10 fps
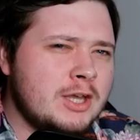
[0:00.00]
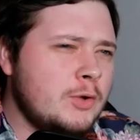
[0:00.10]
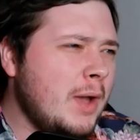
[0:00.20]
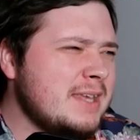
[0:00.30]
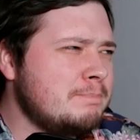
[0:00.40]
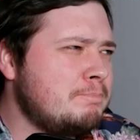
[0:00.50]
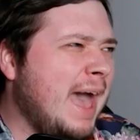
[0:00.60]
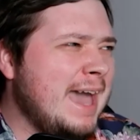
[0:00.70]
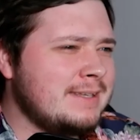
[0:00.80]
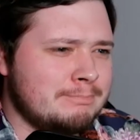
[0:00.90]
Who has
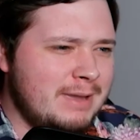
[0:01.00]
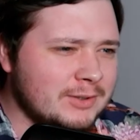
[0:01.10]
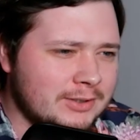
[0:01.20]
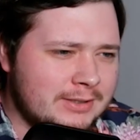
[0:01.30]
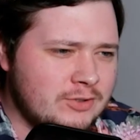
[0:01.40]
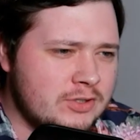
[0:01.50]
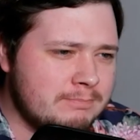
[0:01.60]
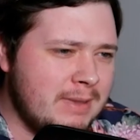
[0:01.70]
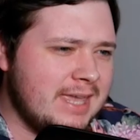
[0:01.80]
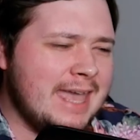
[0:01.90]
bagged milk? That doesn't even
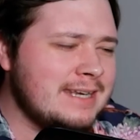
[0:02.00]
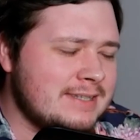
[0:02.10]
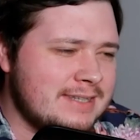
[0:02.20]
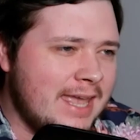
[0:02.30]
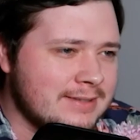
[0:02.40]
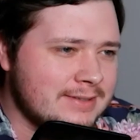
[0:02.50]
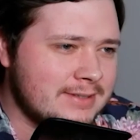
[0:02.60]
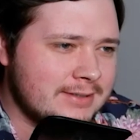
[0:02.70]
make any sense.